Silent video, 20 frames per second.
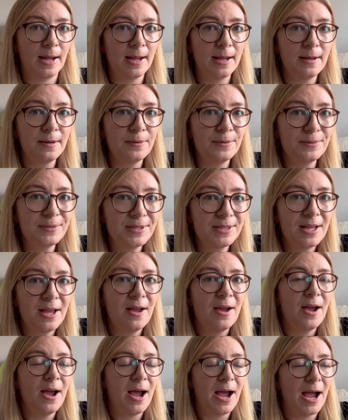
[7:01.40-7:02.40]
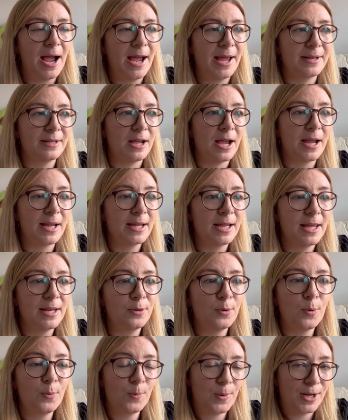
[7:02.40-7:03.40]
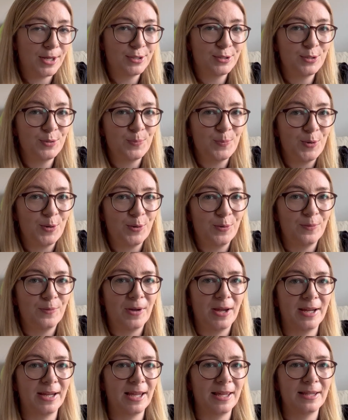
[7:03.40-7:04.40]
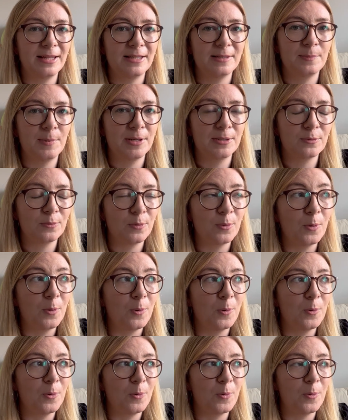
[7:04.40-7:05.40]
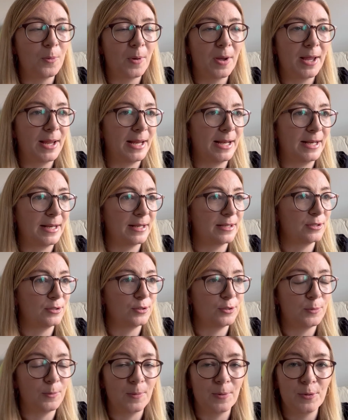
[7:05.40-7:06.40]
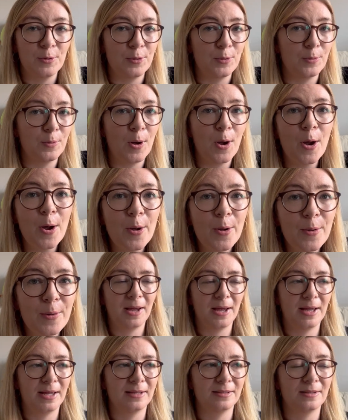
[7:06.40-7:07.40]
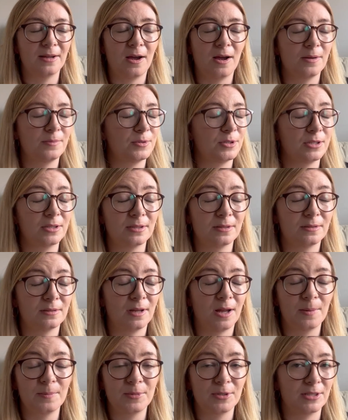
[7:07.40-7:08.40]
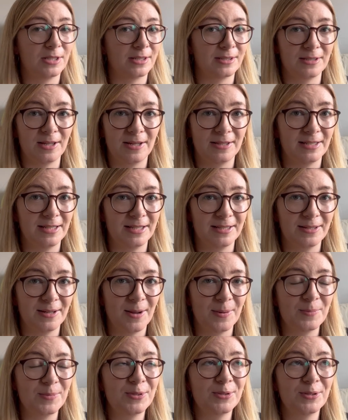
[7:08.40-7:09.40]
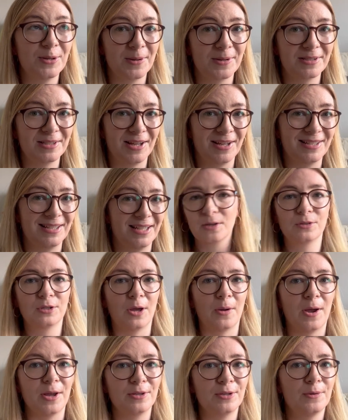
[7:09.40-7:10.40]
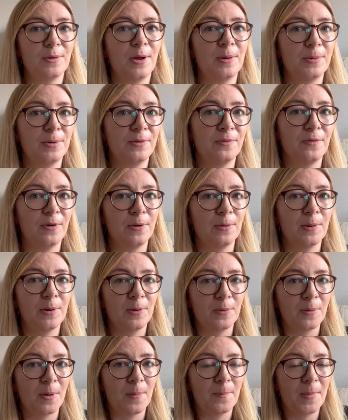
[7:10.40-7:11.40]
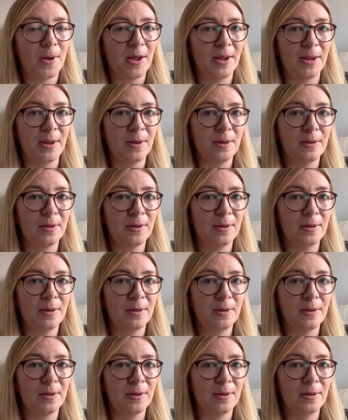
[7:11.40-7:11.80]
house and I cannot wait to move and get these bits all into a new home. And I'm so excited. So I do hope you follow along my